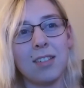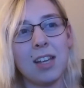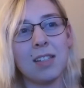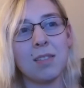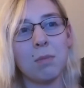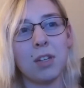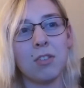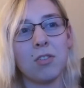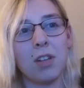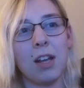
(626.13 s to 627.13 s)
as
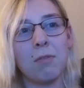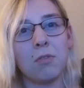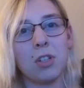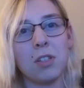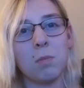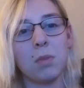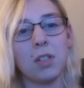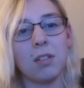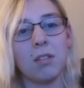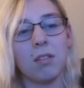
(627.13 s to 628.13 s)
much. I've just
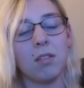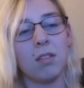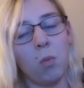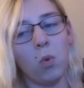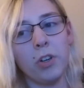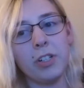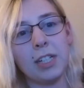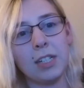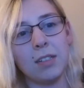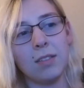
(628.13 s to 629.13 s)
been
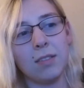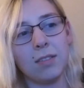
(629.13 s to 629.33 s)
worried